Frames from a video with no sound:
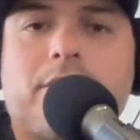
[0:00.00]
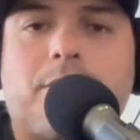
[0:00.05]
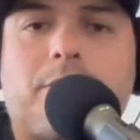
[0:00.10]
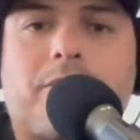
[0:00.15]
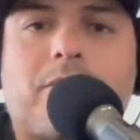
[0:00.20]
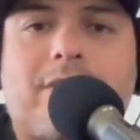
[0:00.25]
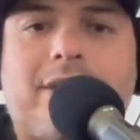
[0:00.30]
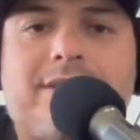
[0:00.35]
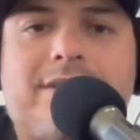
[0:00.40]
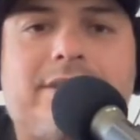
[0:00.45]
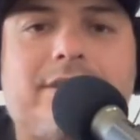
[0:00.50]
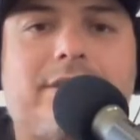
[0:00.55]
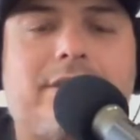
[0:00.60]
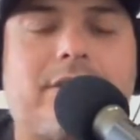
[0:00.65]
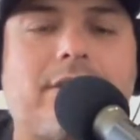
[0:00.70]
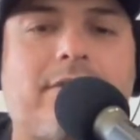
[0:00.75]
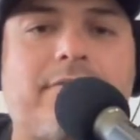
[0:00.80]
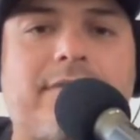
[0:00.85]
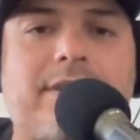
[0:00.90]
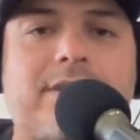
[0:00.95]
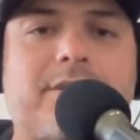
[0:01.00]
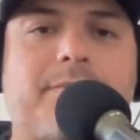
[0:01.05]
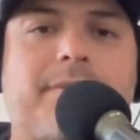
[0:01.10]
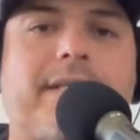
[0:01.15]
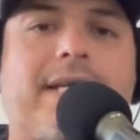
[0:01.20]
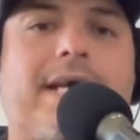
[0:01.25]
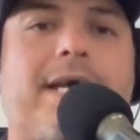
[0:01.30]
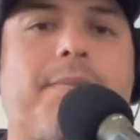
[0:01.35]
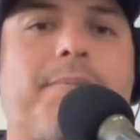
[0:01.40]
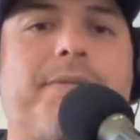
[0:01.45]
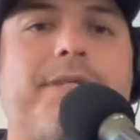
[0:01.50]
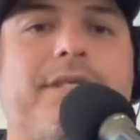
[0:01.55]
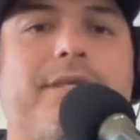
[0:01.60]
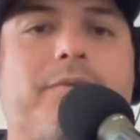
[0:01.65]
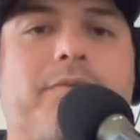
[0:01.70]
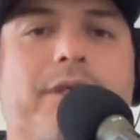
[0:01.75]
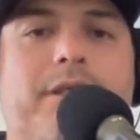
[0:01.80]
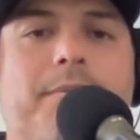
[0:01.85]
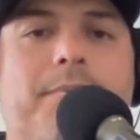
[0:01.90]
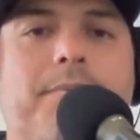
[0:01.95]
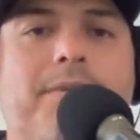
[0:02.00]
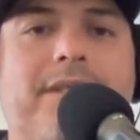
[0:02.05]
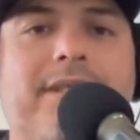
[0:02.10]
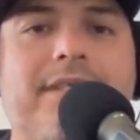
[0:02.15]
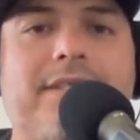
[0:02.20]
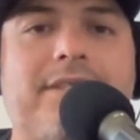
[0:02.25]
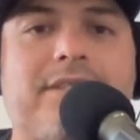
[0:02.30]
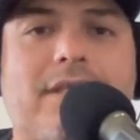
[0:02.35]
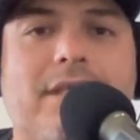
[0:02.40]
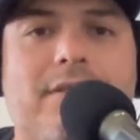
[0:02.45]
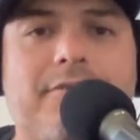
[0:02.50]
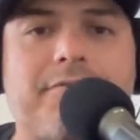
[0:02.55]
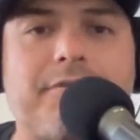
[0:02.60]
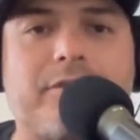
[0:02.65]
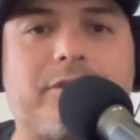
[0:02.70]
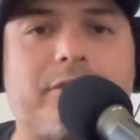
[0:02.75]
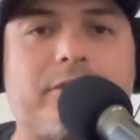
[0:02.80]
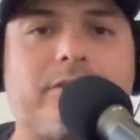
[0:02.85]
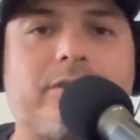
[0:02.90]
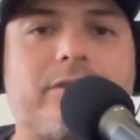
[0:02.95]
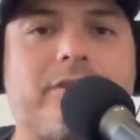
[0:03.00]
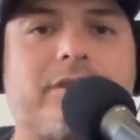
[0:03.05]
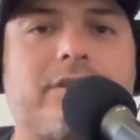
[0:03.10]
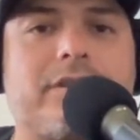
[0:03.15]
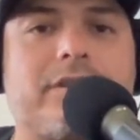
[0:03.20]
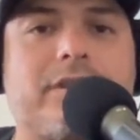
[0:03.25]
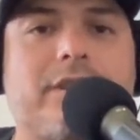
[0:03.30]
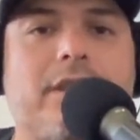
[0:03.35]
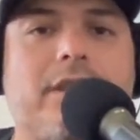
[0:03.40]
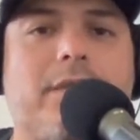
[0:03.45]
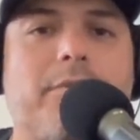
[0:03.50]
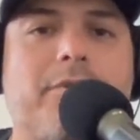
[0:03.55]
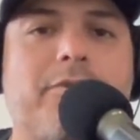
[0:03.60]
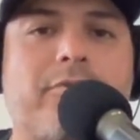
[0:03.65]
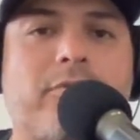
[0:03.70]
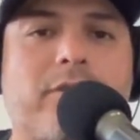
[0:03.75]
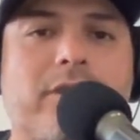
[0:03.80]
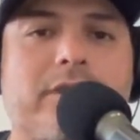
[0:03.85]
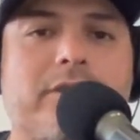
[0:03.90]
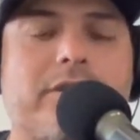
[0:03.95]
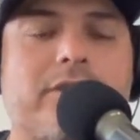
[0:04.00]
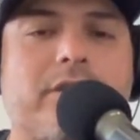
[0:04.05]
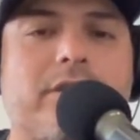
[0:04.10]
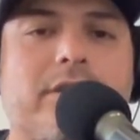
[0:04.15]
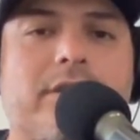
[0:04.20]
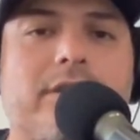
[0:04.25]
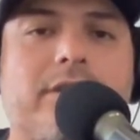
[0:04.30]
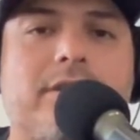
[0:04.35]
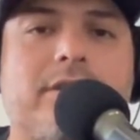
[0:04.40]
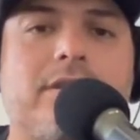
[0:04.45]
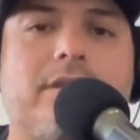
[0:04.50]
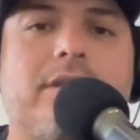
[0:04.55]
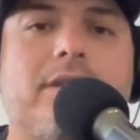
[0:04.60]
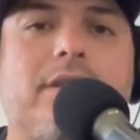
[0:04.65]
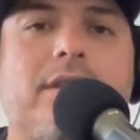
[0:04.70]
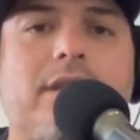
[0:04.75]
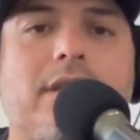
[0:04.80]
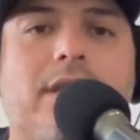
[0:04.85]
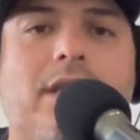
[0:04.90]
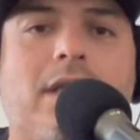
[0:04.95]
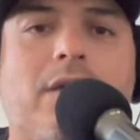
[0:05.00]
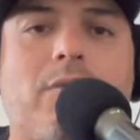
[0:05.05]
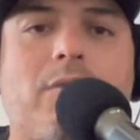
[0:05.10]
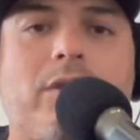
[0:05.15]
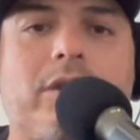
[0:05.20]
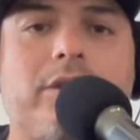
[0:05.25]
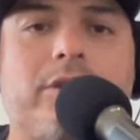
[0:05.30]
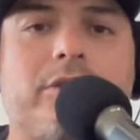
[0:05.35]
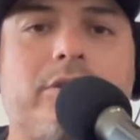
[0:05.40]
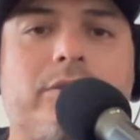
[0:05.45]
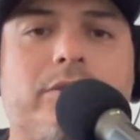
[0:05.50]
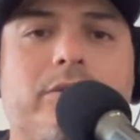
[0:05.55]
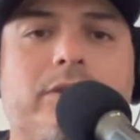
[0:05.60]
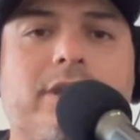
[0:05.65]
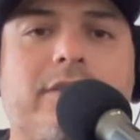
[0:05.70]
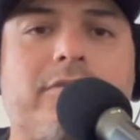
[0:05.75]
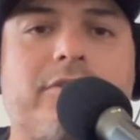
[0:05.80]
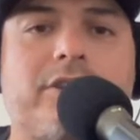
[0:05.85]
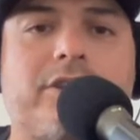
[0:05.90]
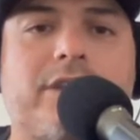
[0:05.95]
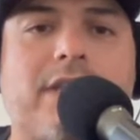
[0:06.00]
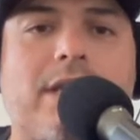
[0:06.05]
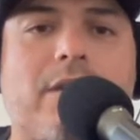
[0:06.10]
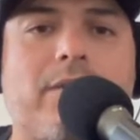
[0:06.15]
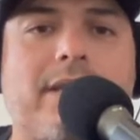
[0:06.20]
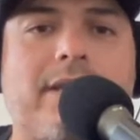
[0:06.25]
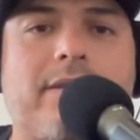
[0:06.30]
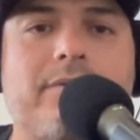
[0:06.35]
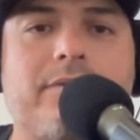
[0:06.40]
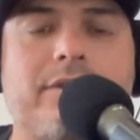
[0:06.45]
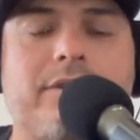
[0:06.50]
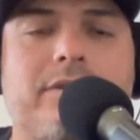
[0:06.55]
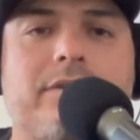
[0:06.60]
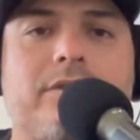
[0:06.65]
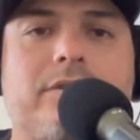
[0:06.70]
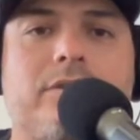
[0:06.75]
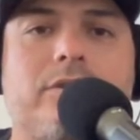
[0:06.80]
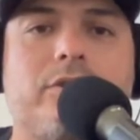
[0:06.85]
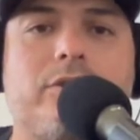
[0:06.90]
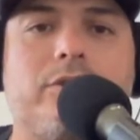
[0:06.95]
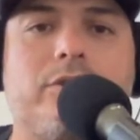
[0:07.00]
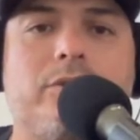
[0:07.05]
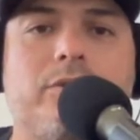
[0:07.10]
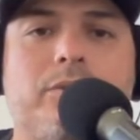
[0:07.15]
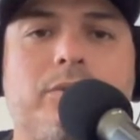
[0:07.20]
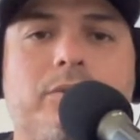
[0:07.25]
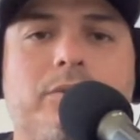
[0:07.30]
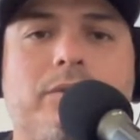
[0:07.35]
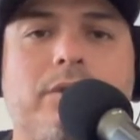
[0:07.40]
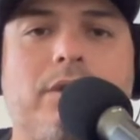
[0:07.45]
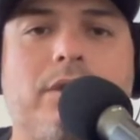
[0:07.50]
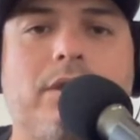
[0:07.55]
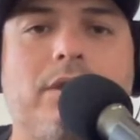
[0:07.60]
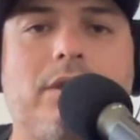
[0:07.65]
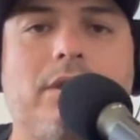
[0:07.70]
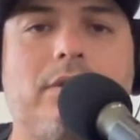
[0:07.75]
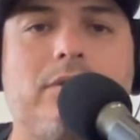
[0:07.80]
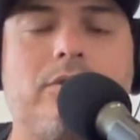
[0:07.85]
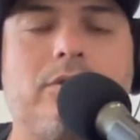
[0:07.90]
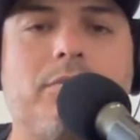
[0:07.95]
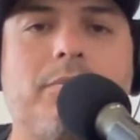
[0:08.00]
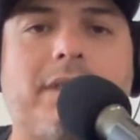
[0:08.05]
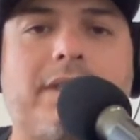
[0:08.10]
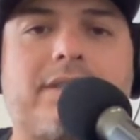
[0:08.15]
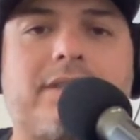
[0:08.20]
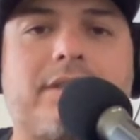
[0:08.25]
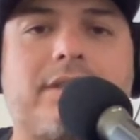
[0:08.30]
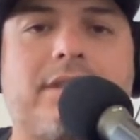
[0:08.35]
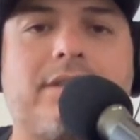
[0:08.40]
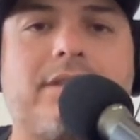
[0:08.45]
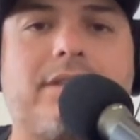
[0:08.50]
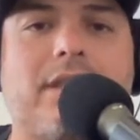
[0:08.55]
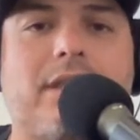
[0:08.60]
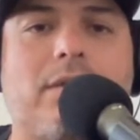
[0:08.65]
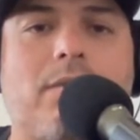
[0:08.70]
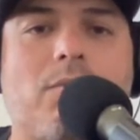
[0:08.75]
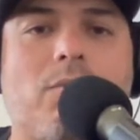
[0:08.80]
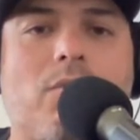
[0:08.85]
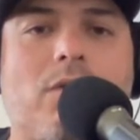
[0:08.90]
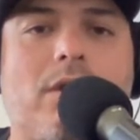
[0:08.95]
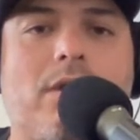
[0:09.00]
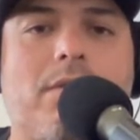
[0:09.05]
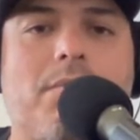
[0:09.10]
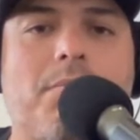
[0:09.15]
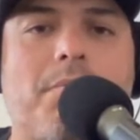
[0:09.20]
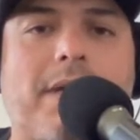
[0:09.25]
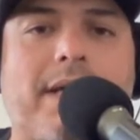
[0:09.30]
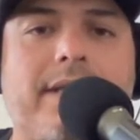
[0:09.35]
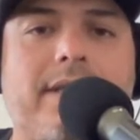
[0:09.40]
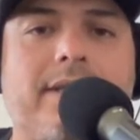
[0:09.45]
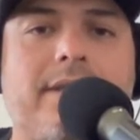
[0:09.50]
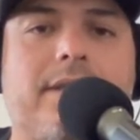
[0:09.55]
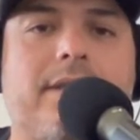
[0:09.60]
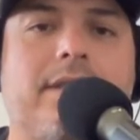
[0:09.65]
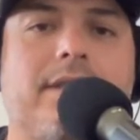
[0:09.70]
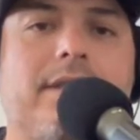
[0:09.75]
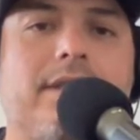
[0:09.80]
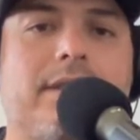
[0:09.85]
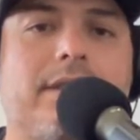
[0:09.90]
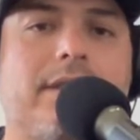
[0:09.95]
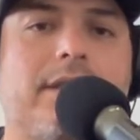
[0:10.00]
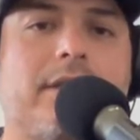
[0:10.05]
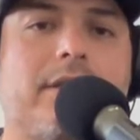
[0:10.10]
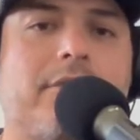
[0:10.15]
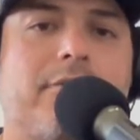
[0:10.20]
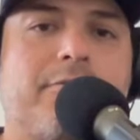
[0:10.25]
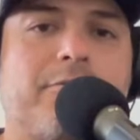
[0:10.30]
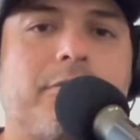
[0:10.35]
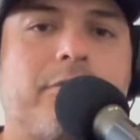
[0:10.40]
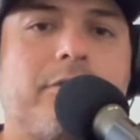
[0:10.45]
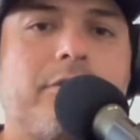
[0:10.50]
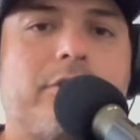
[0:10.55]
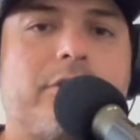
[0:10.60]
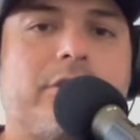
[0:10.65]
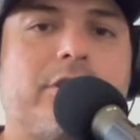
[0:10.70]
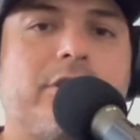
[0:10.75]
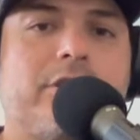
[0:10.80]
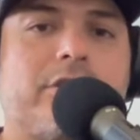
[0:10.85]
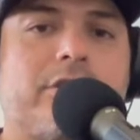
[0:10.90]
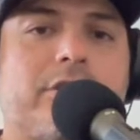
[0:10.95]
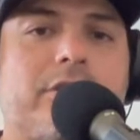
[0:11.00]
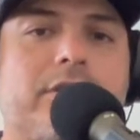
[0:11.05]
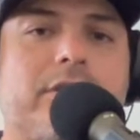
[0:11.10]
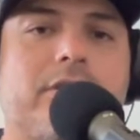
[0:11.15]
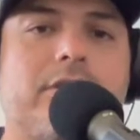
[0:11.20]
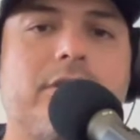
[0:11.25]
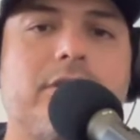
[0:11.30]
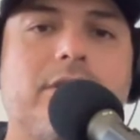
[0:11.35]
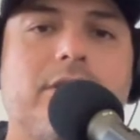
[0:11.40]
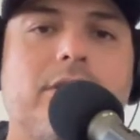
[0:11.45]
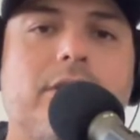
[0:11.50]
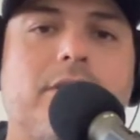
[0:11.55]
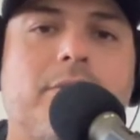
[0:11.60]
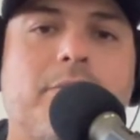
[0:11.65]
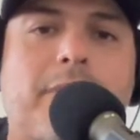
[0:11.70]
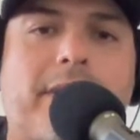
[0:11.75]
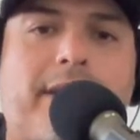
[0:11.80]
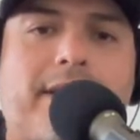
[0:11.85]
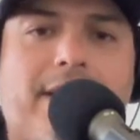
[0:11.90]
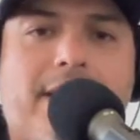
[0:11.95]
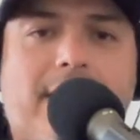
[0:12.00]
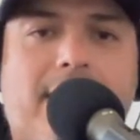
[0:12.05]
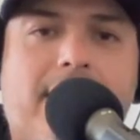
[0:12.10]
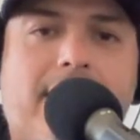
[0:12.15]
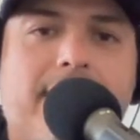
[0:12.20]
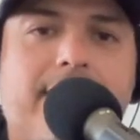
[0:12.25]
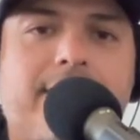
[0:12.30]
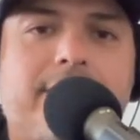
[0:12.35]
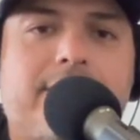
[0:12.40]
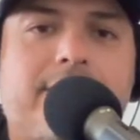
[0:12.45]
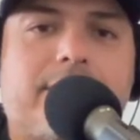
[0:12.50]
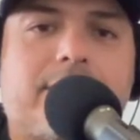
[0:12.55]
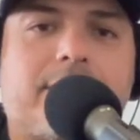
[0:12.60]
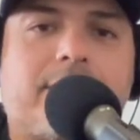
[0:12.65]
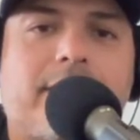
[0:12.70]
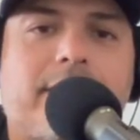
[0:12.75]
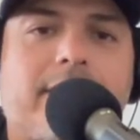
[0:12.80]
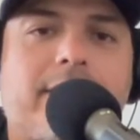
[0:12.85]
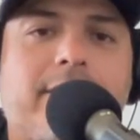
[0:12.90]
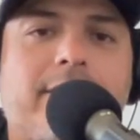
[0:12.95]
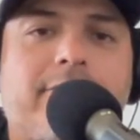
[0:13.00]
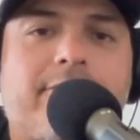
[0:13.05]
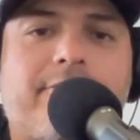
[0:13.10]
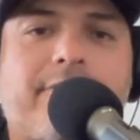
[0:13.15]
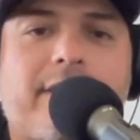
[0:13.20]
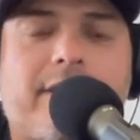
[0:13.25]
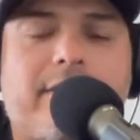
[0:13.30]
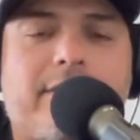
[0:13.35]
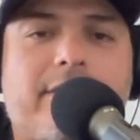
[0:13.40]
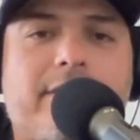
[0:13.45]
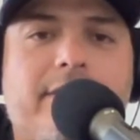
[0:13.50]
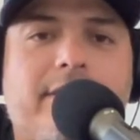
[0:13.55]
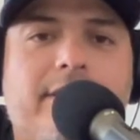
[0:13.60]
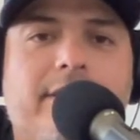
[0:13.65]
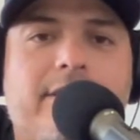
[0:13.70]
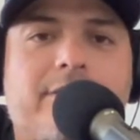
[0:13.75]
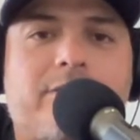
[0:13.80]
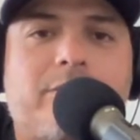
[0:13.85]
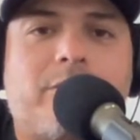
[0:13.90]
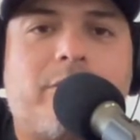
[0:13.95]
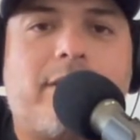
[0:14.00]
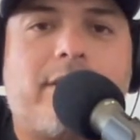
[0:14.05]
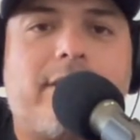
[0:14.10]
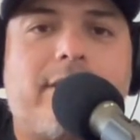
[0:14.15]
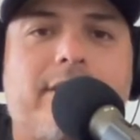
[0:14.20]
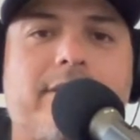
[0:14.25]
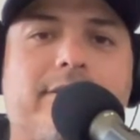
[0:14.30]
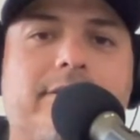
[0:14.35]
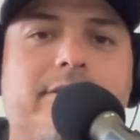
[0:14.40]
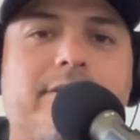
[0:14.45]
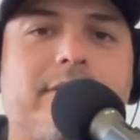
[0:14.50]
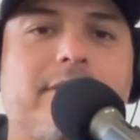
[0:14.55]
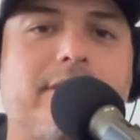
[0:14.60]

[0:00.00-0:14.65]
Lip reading: crazy stuff that's been happening with police officers. Before I start, I want to give a shout out to Two Mexicans and One Mike. Thank you for the t-shirt. My guys right here, finally, I get to wear it